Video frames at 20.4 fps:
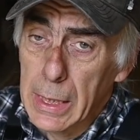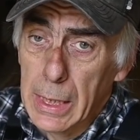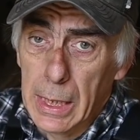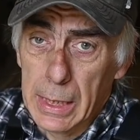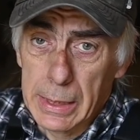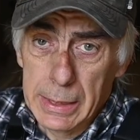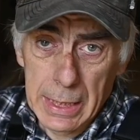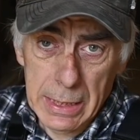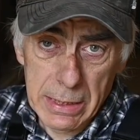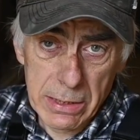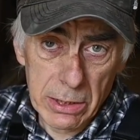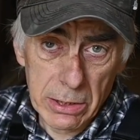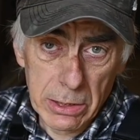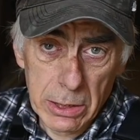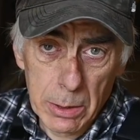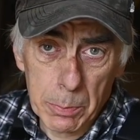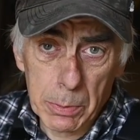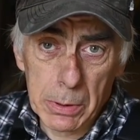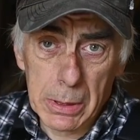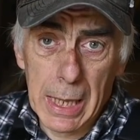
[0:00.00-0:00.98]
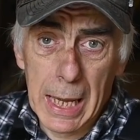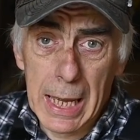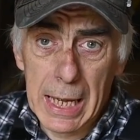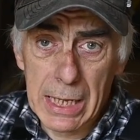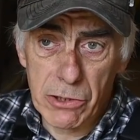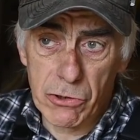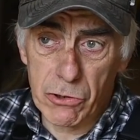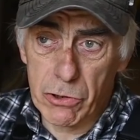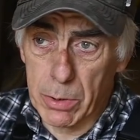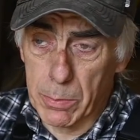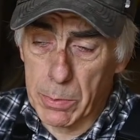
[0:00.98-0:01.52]
And that's the typical
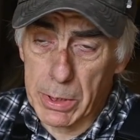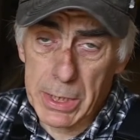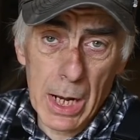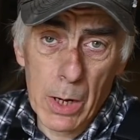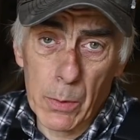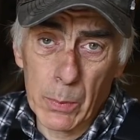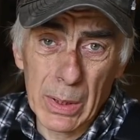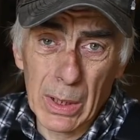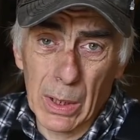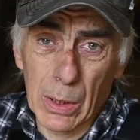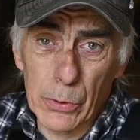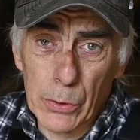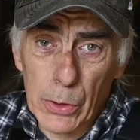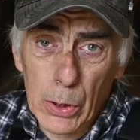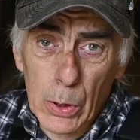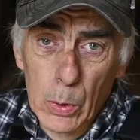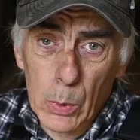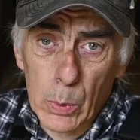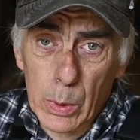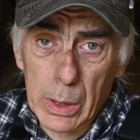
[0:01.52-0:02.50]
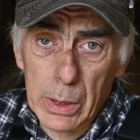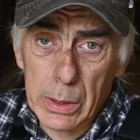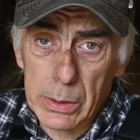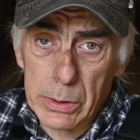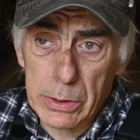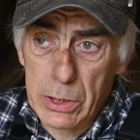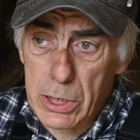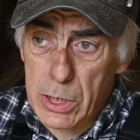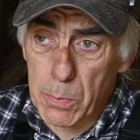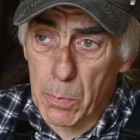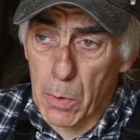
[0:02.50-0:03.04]
hedge trimmer that we all know, uh,
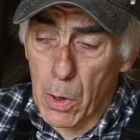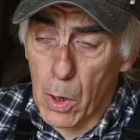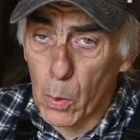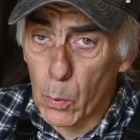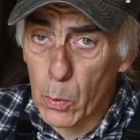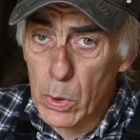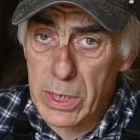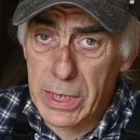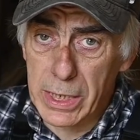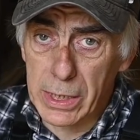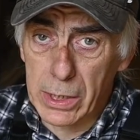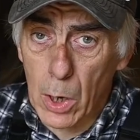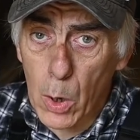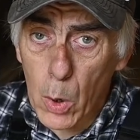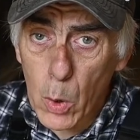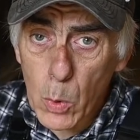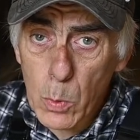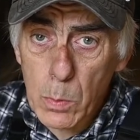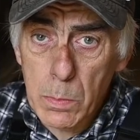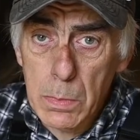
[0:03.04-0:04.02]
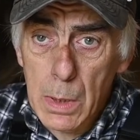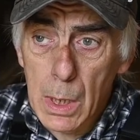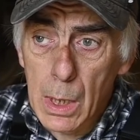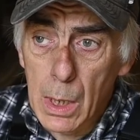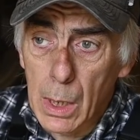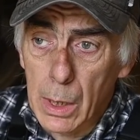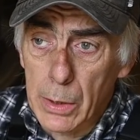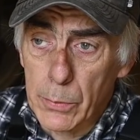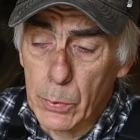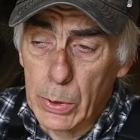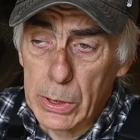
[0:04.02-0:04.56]
the small ones at home
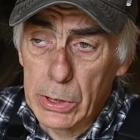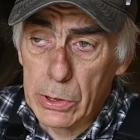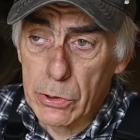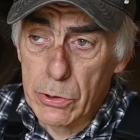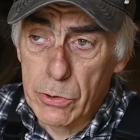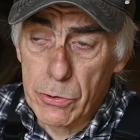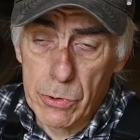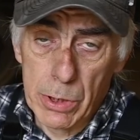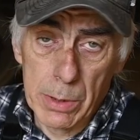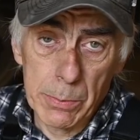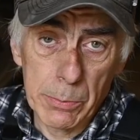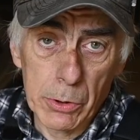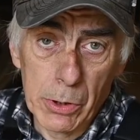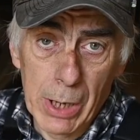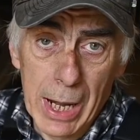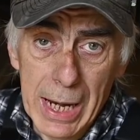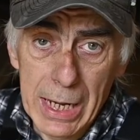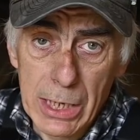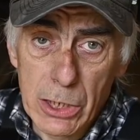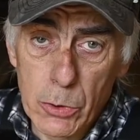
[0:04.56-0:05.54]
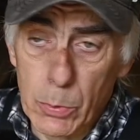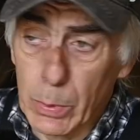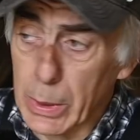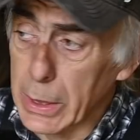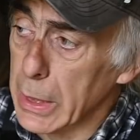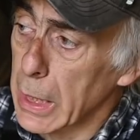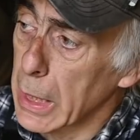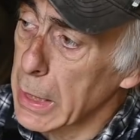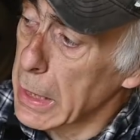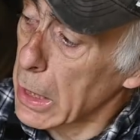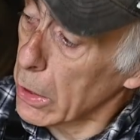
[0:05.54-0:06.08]
where you trim your hedge with.
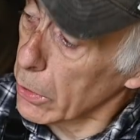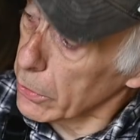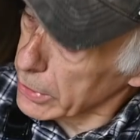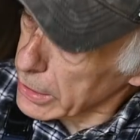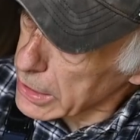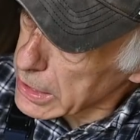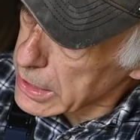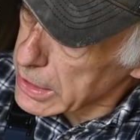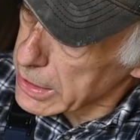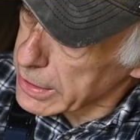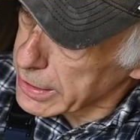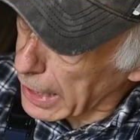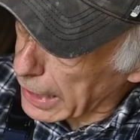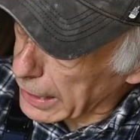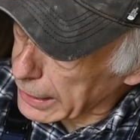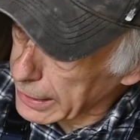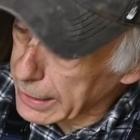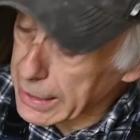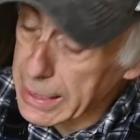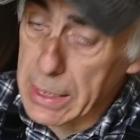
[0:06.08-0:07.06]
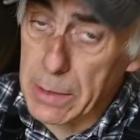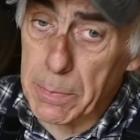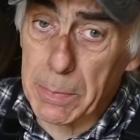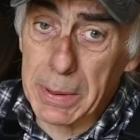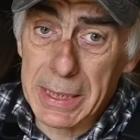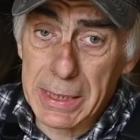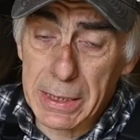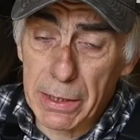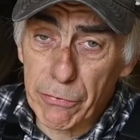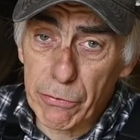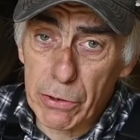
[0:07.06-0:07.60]
Now this deck is a
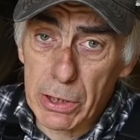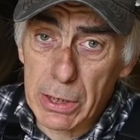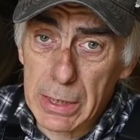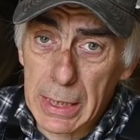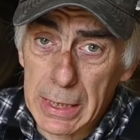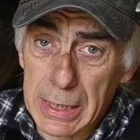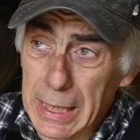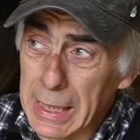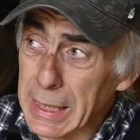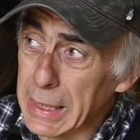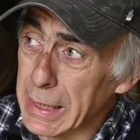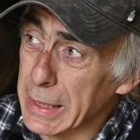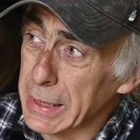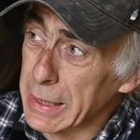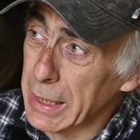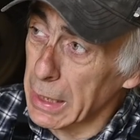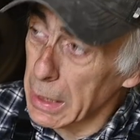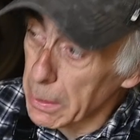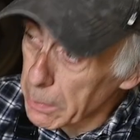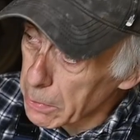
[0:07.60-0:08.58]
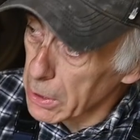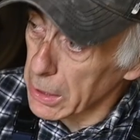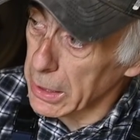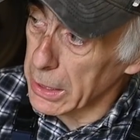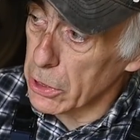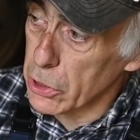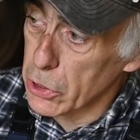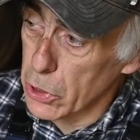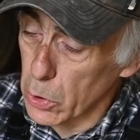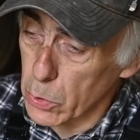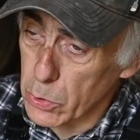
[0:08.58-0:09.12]
bit different and I deliberately
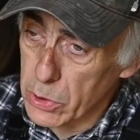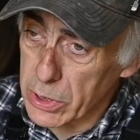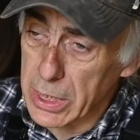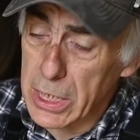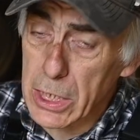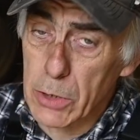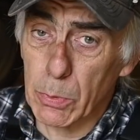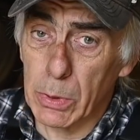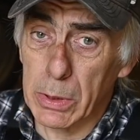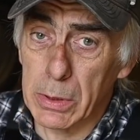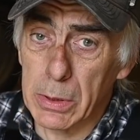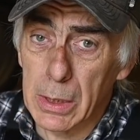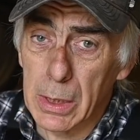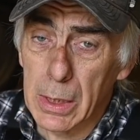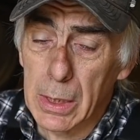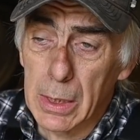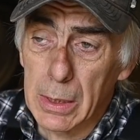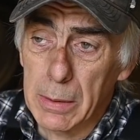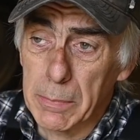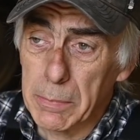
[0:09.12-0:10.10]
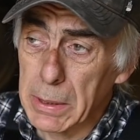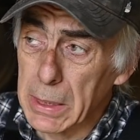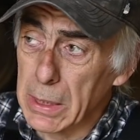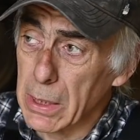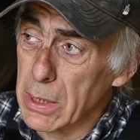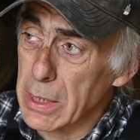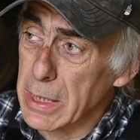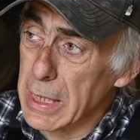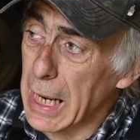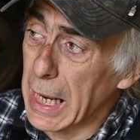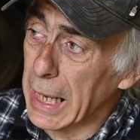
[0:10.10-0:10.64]
chose this one
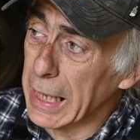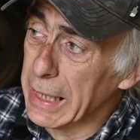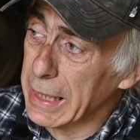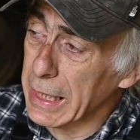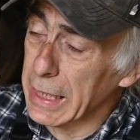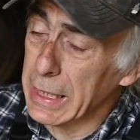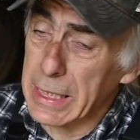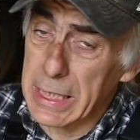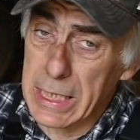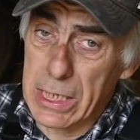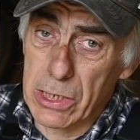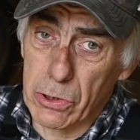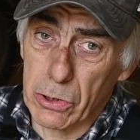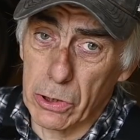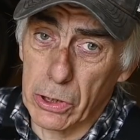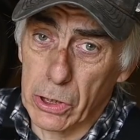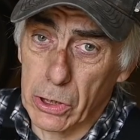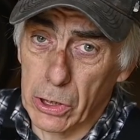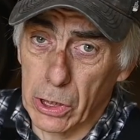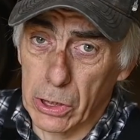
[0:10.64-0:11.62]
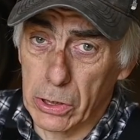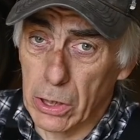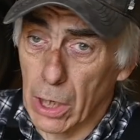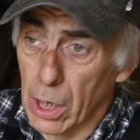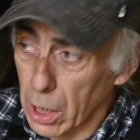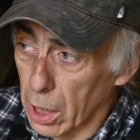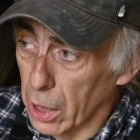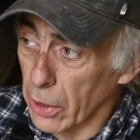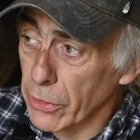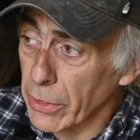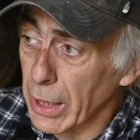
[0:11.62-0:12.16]
because I think this is going to cut a
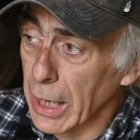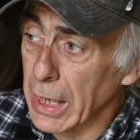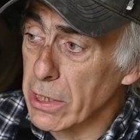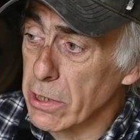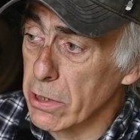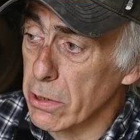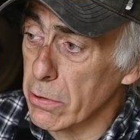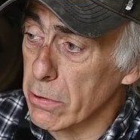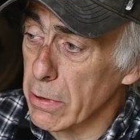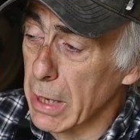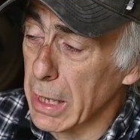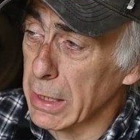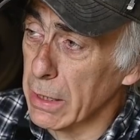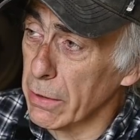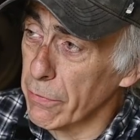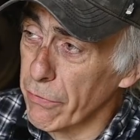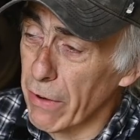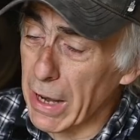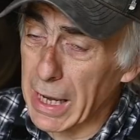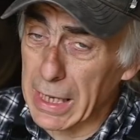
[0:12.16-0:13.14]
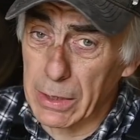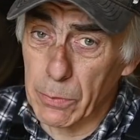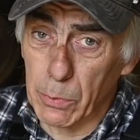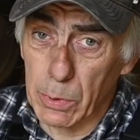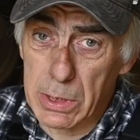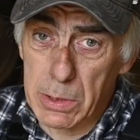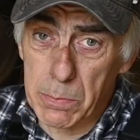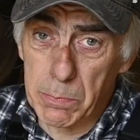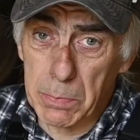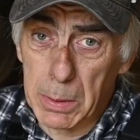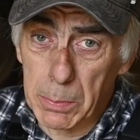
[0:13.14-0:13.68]
lot nicer. And in fact,
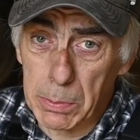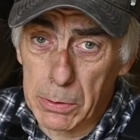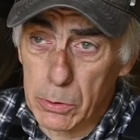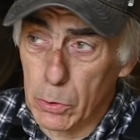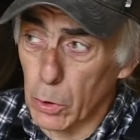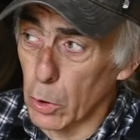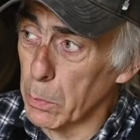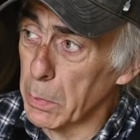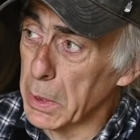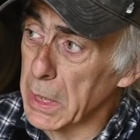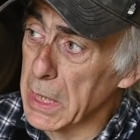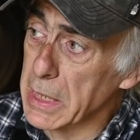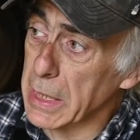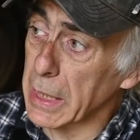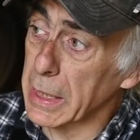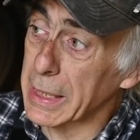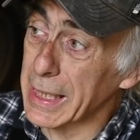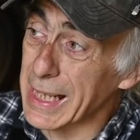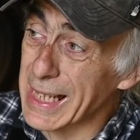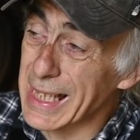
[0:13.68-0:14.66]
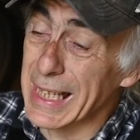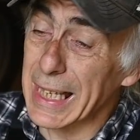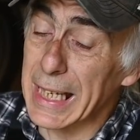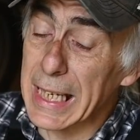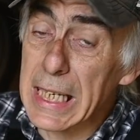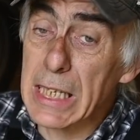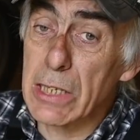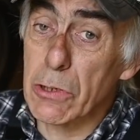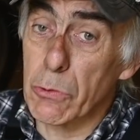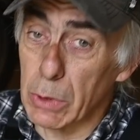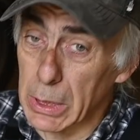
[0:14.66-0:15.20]
what people told me is that this
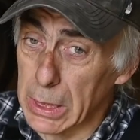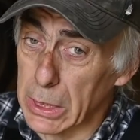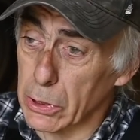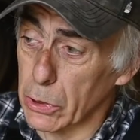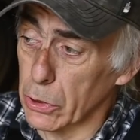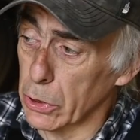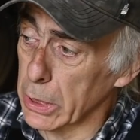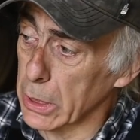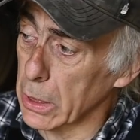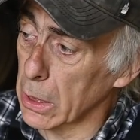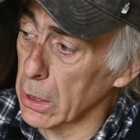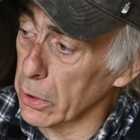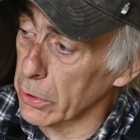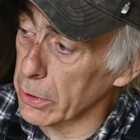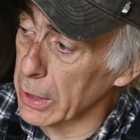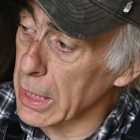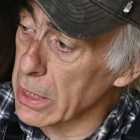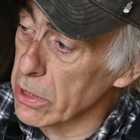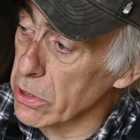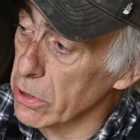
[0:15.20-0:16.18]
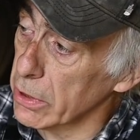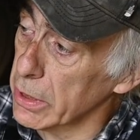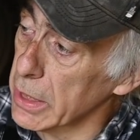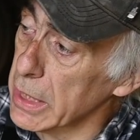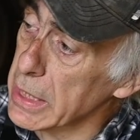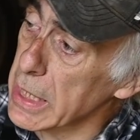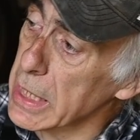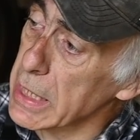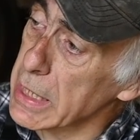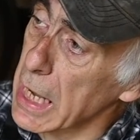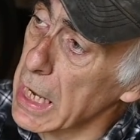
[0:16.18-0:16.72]
is really cutting a lot nicer.
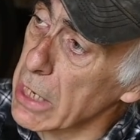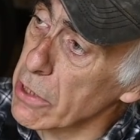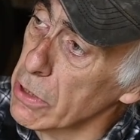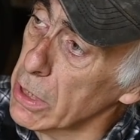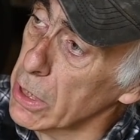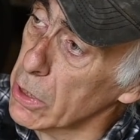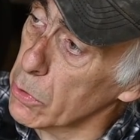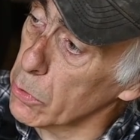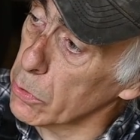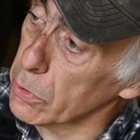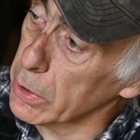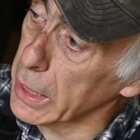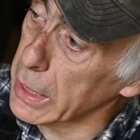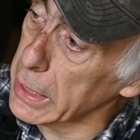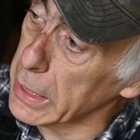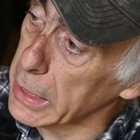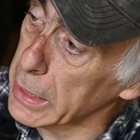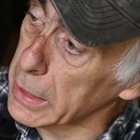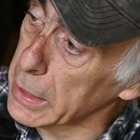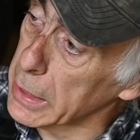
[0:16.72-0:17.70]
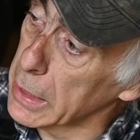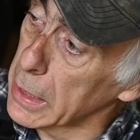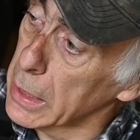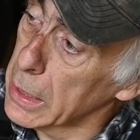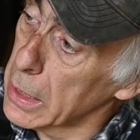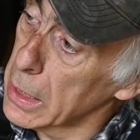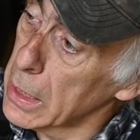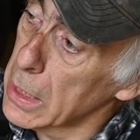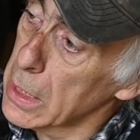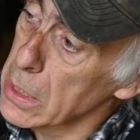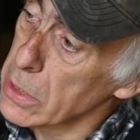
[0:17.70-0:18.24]
This is actually rotating.
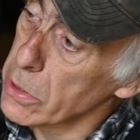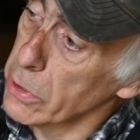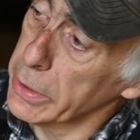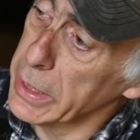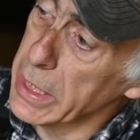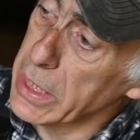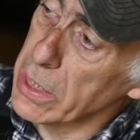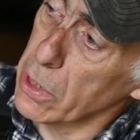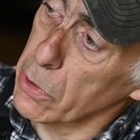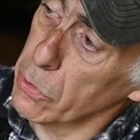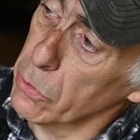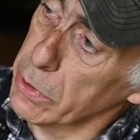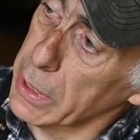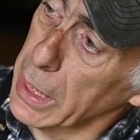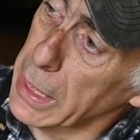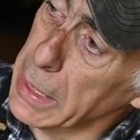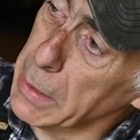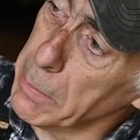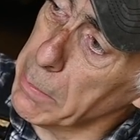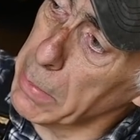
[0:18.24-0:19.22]
So these are rotating